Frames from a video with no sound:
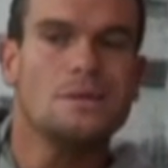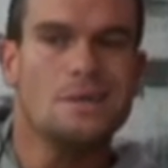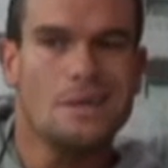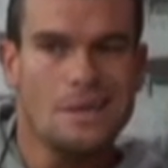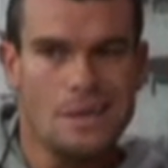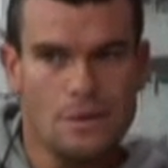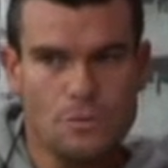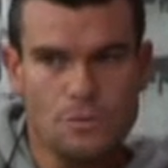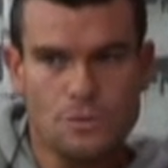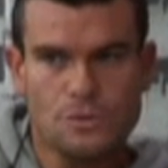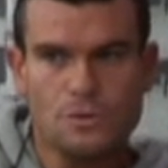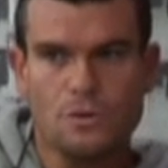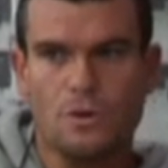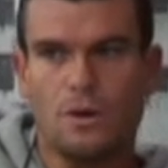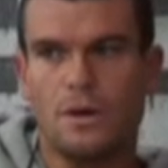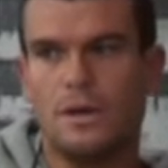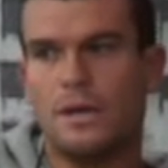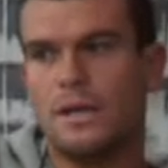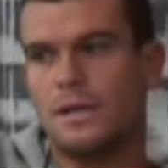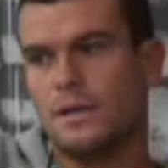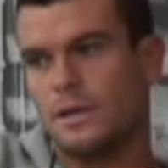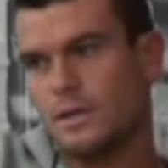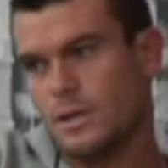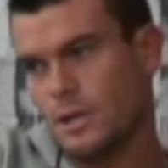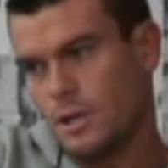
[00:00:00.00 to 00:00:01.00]
He was trying
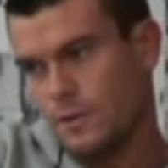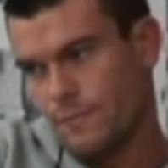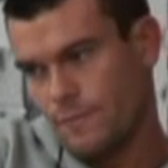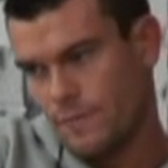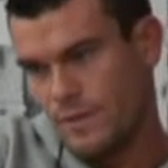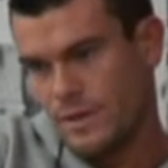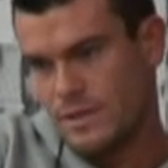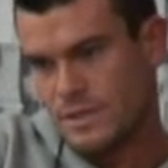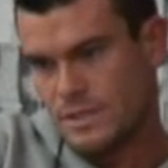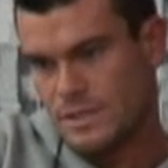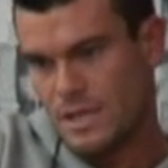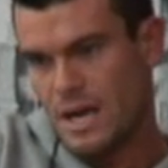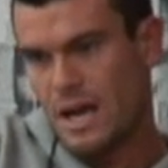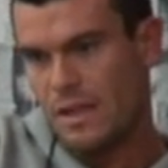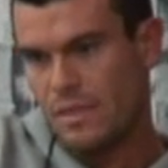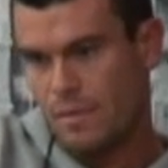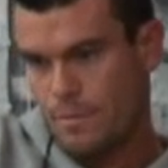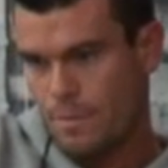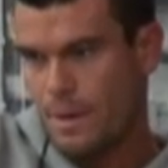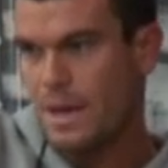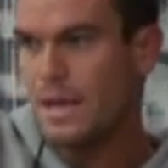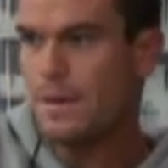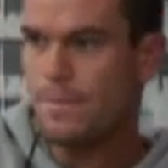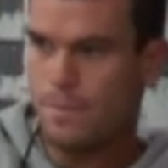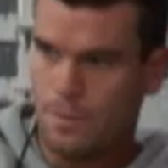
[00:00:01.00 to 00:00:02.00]
to convince other
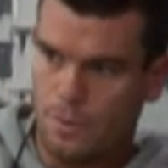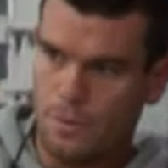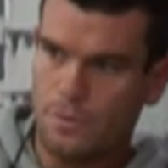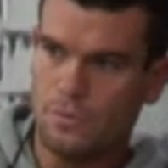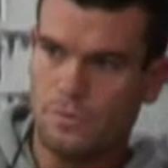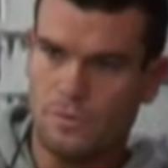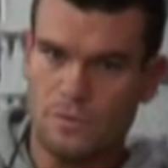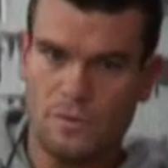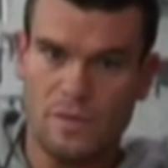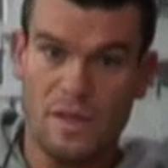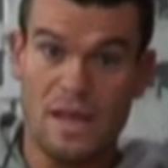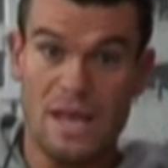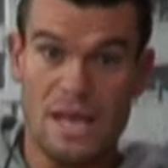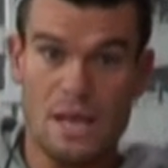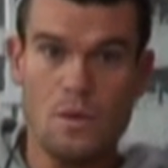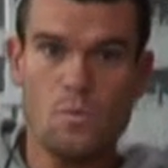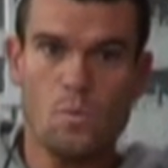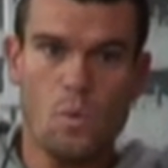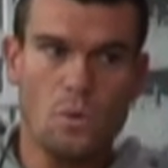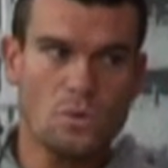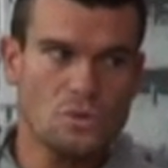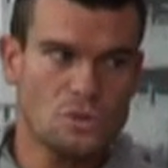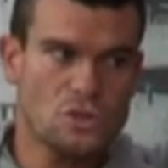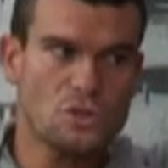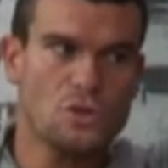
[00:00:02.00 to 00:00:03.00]
people that he
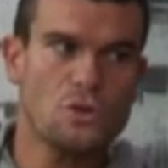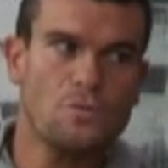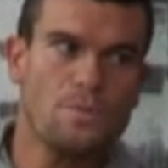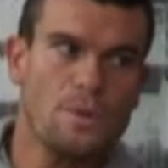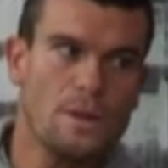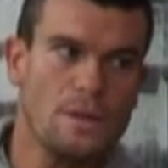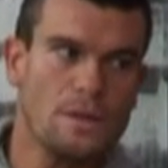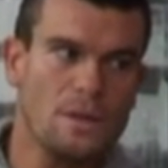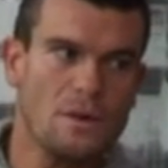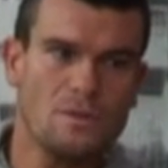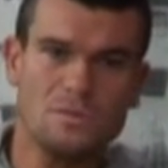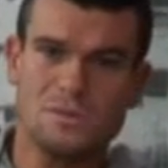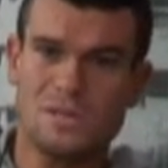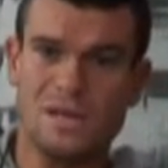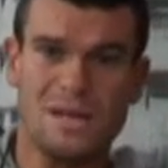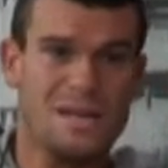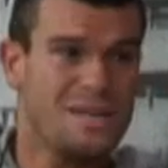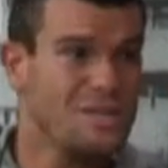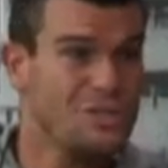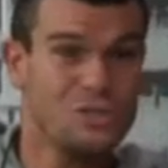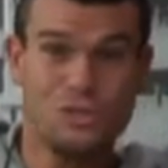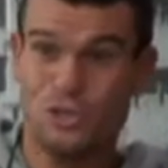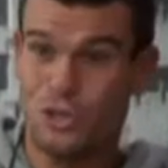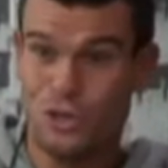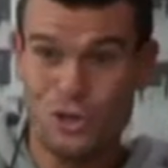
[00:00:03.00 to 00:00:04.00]
was stupid. I was like,
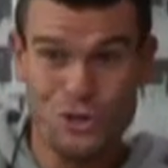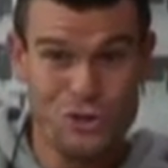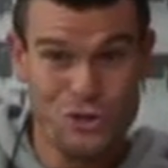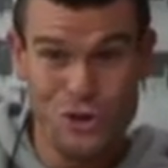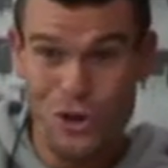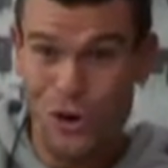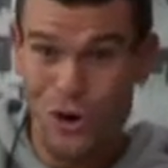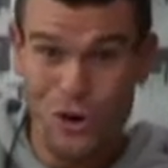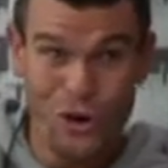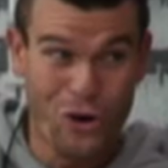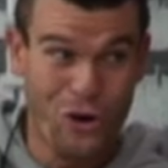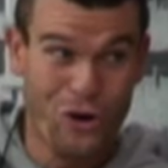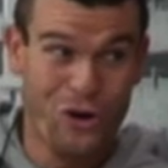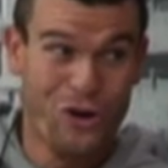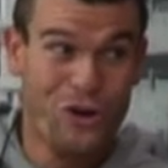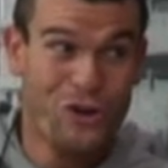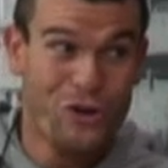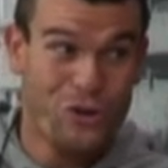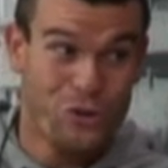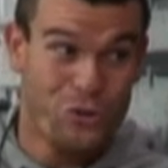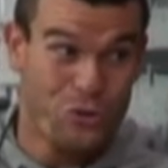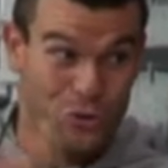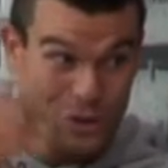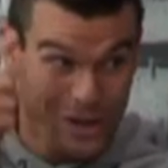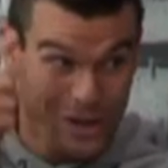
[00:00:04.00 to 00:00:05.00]
you're not, you're